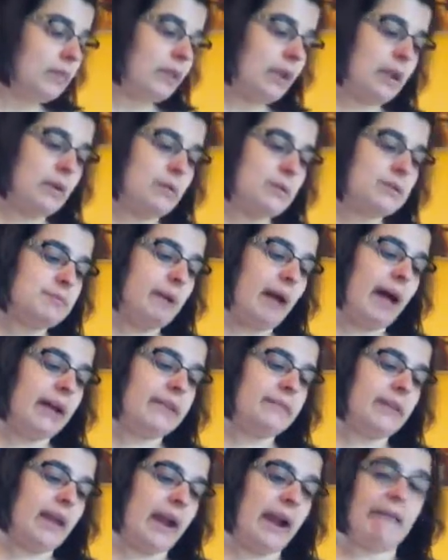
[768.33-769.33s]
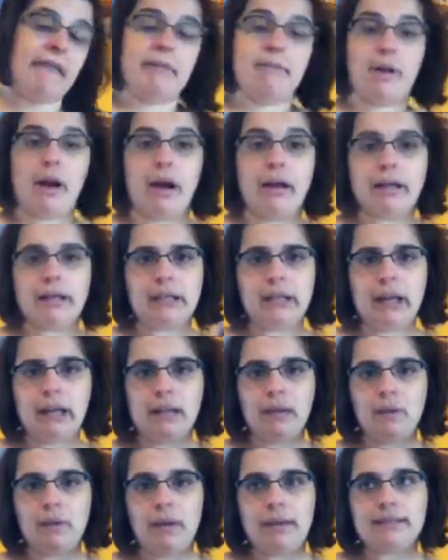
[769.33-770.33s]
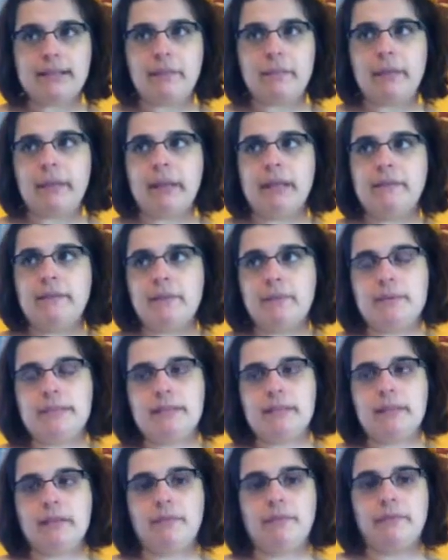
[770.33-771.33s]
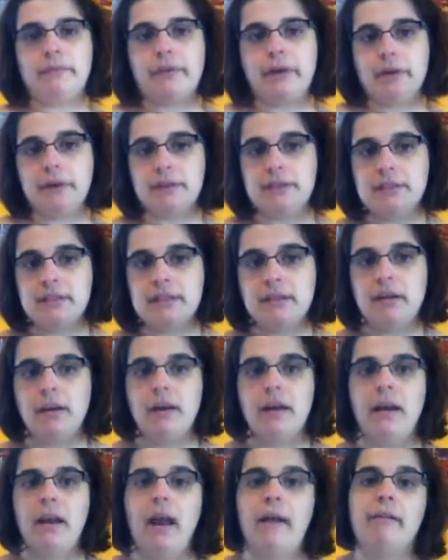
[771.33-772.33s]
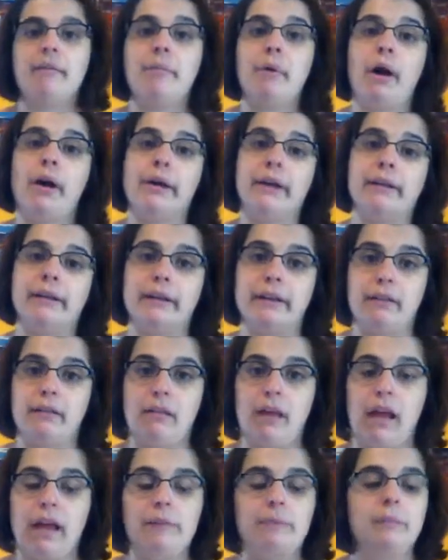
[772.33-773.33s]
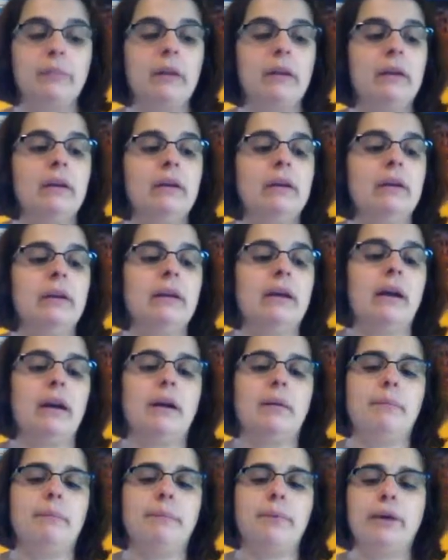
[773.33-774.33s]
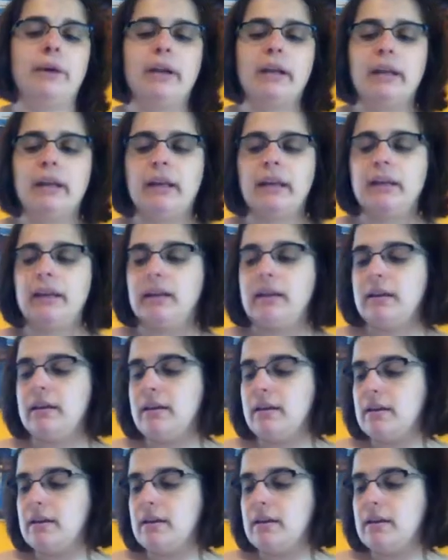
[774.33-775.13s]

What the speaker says: It was part of the Harry Potter colorways. I believe it was in the first Harry Potter knit-along. Bergen